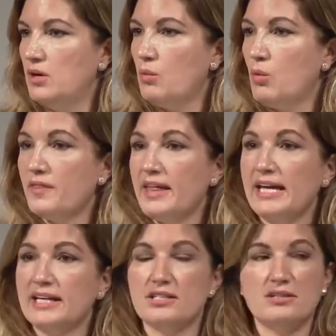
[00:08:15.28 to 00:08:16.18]
what their
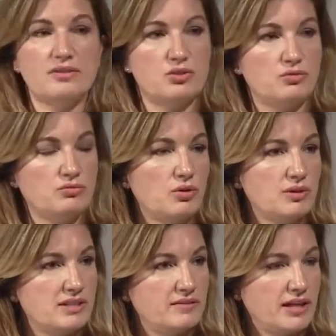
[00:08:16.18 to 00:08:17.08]
individual role
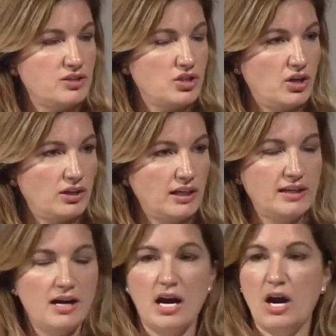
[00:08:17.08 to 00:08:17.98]
is in that journey,
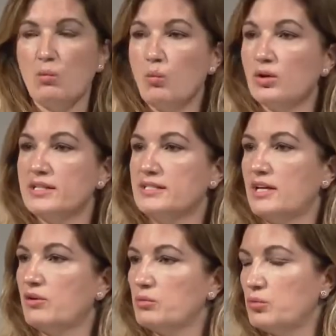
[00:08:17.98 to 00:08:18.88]
and what is
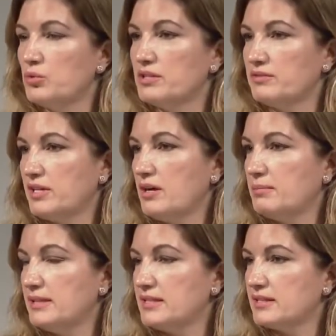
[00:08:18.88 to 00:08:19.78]
their reward if the
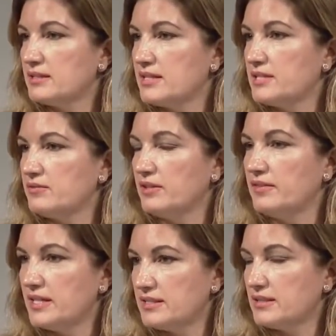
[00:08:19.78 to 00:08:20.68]
company's successful
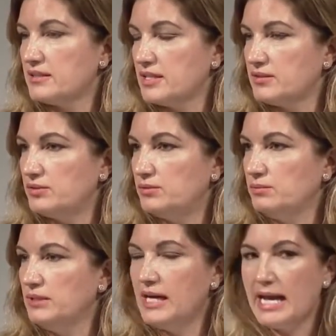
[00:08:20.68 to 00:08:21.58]
and they're successful.
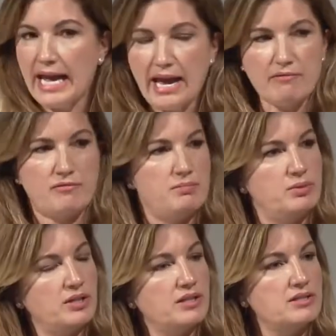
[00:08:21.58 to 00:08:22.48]

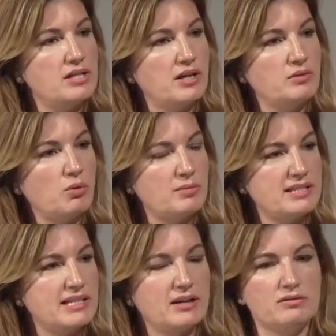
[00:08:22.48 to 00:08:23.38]
Everybody can tell you what we
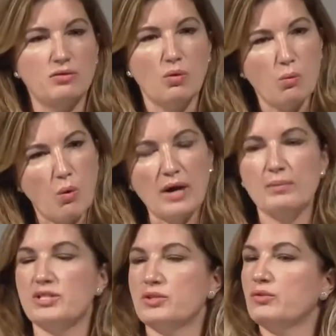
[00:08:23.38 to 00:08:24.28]
stand for, why
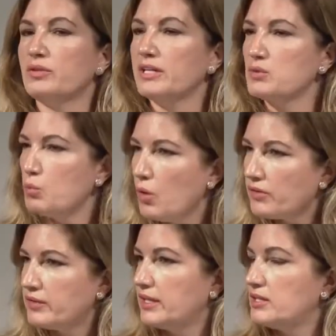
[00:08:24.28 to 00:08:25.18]
we do things, what
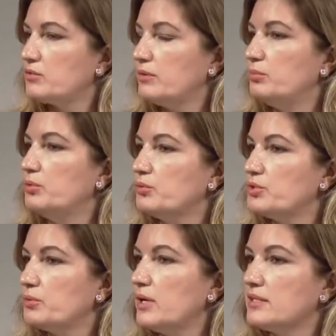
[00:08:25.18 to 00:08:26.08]
things are important
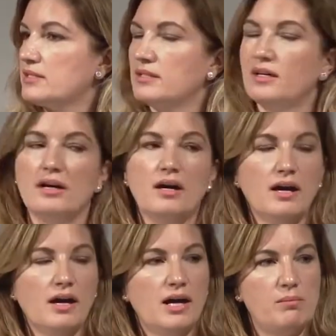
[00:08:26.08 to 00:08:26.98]
to us.
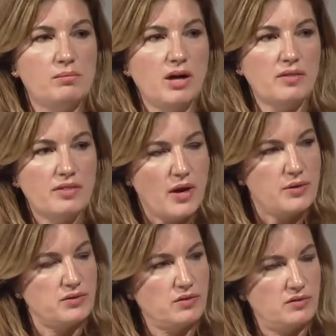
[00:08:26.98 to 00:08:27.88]
And
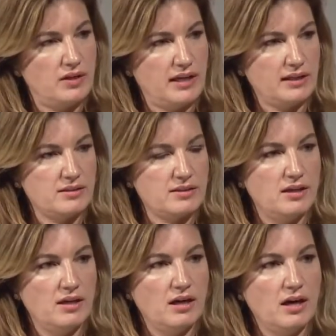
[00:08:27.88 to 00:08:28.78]
those are the things
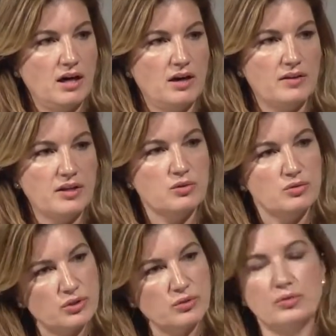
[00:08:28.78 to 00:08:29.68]
that you
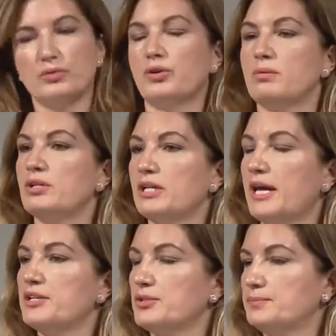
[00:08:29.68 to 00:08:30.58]
do through
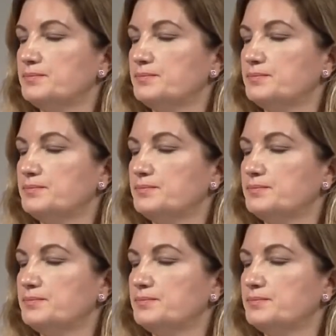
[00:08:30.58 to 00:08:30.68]
communication.